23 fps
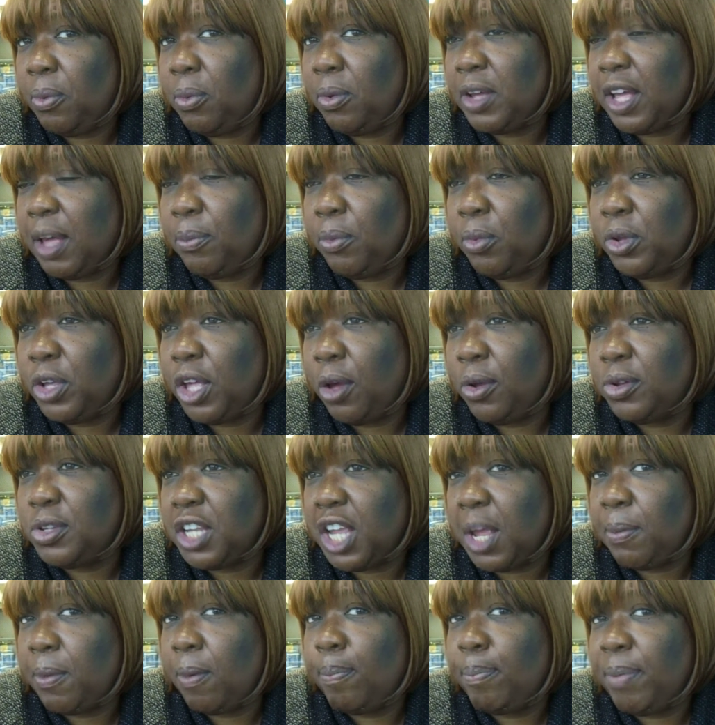will, will go to
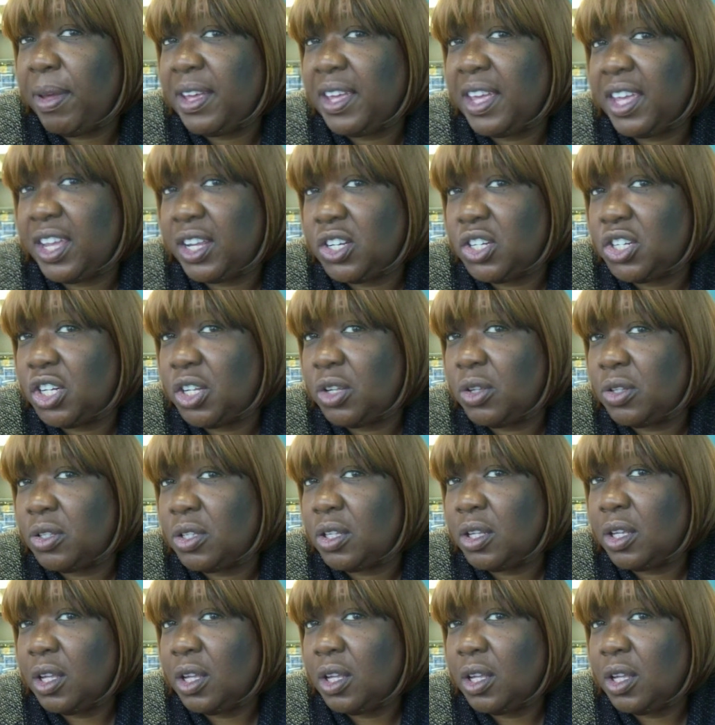him on bigger issues.